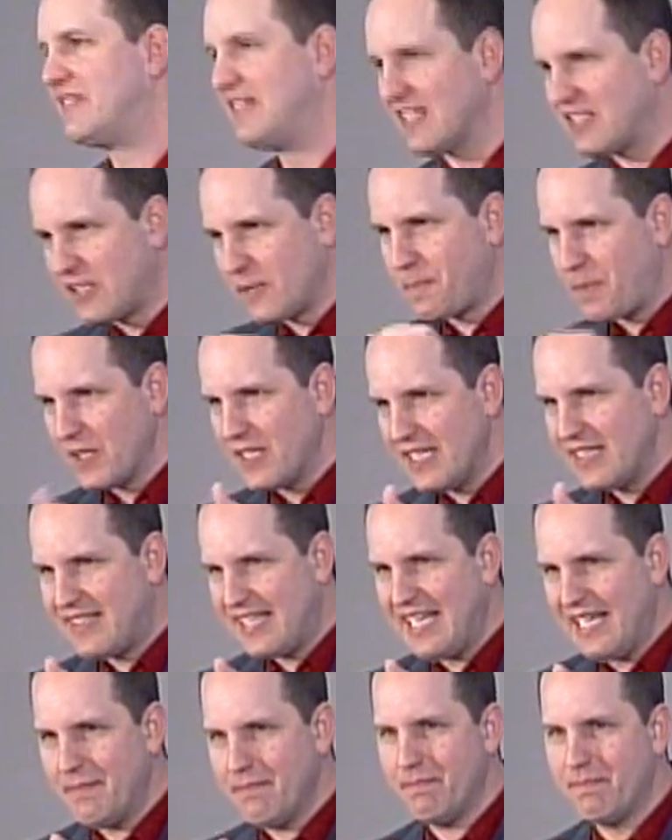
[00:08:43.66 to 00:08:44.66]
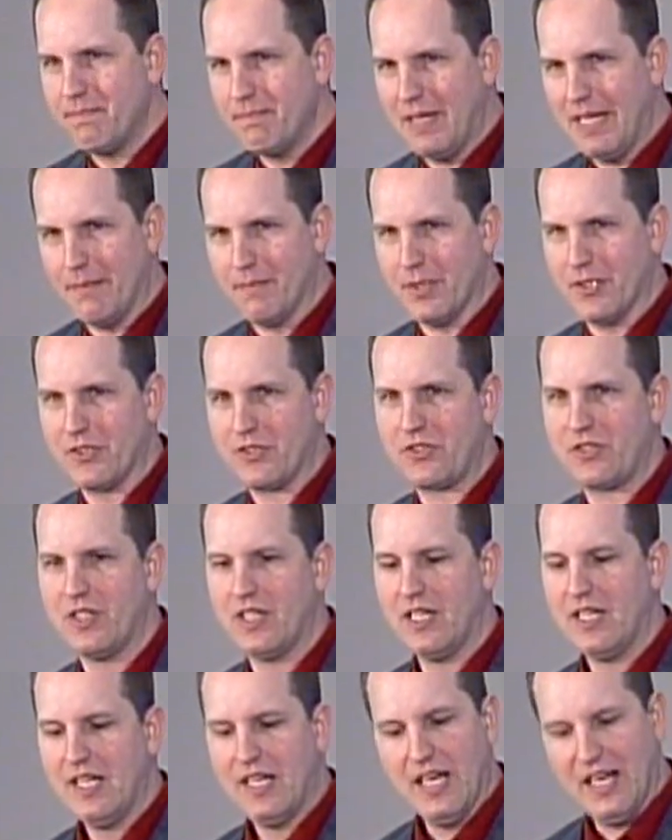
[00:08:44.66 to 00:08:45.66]
disciplined team members,
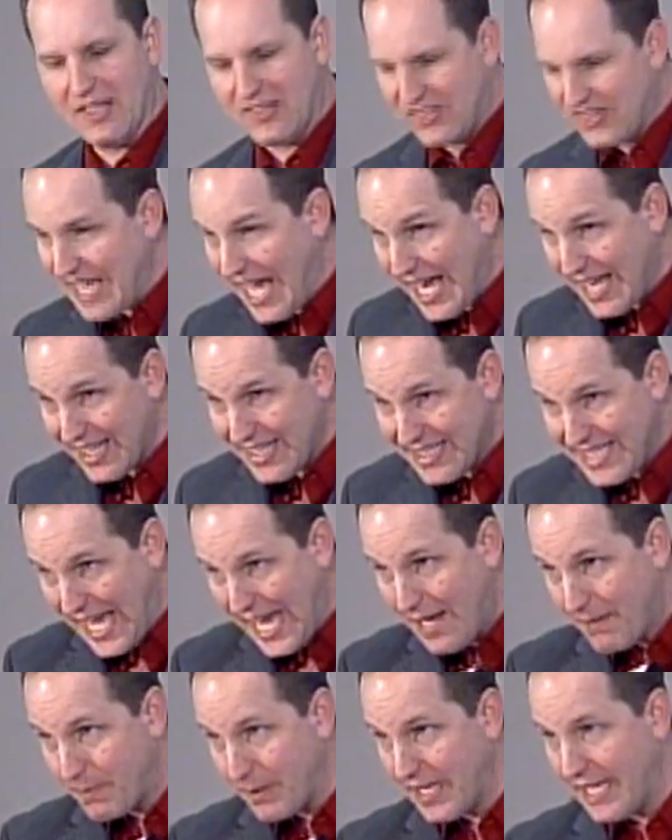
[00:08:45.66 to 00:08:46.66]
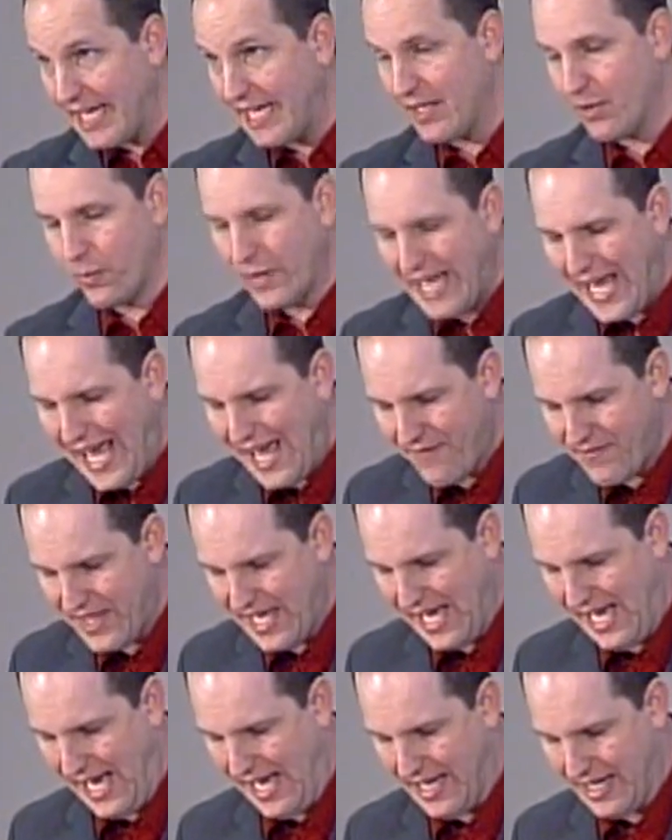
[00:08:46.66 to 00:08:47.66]
a solid game plan, and we have
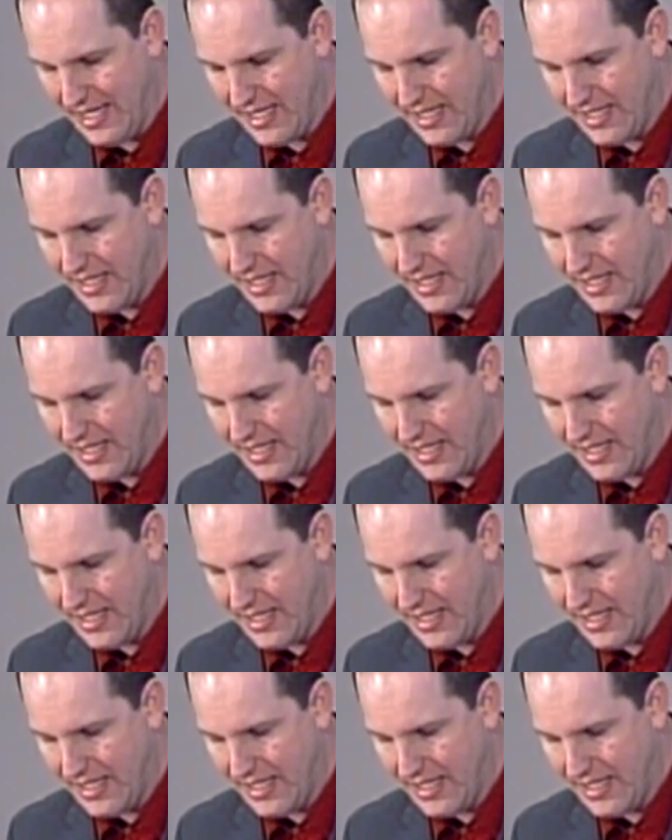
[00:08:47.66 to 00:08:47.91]
that,